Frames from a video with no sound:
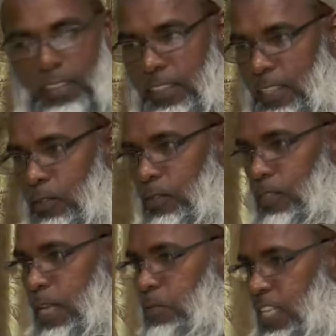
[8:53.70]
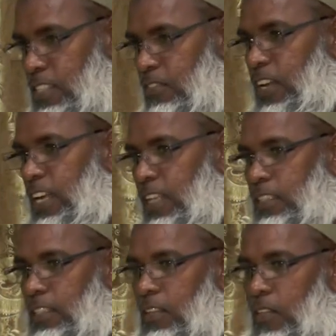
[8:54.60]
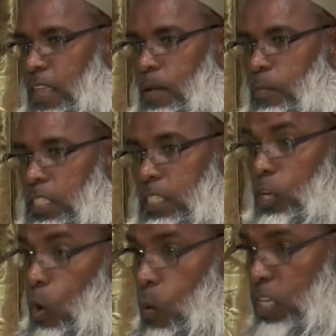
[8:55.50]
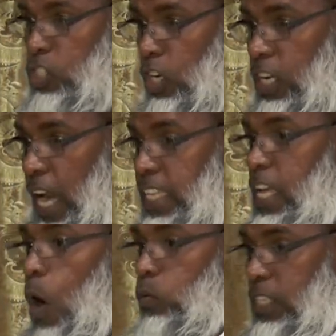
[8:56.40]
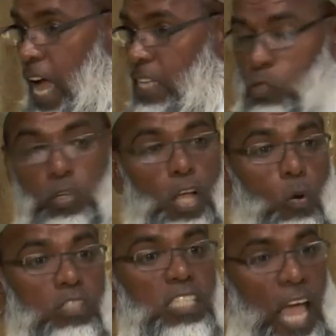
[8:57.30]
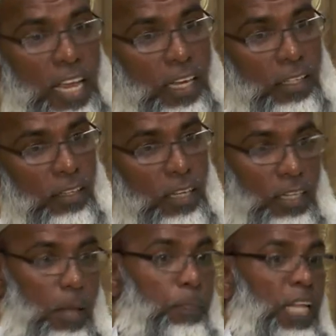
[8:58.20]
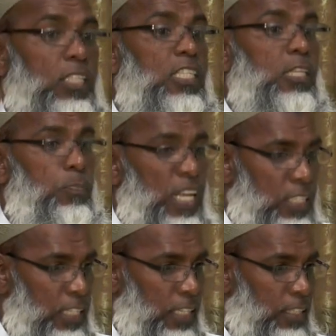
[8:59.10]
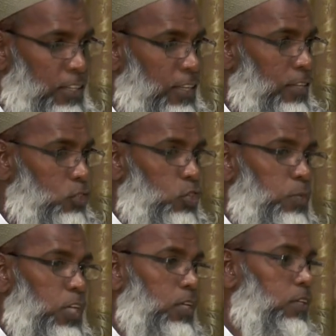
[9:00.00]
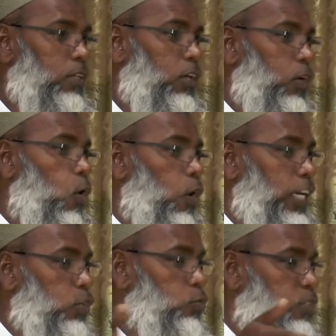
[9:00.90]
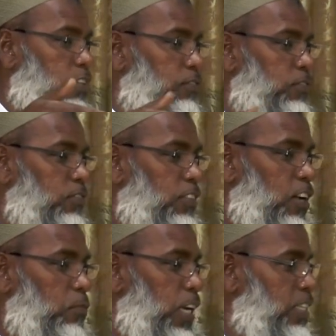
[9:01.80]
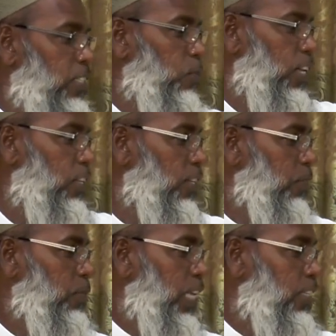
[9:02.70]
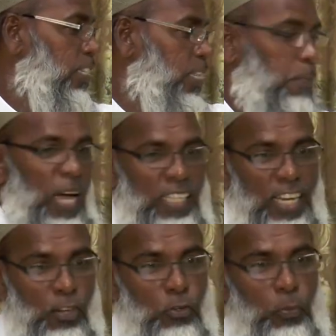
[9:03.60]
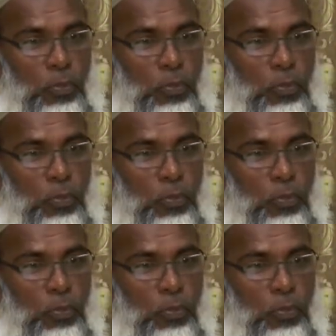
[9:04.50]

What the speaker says: you know, names and stuff like that. But they don't want to look like the outcast or the outsider. They participate in it to be, you know, all-inclusive. Everybody can say, well, he's a part of the crew.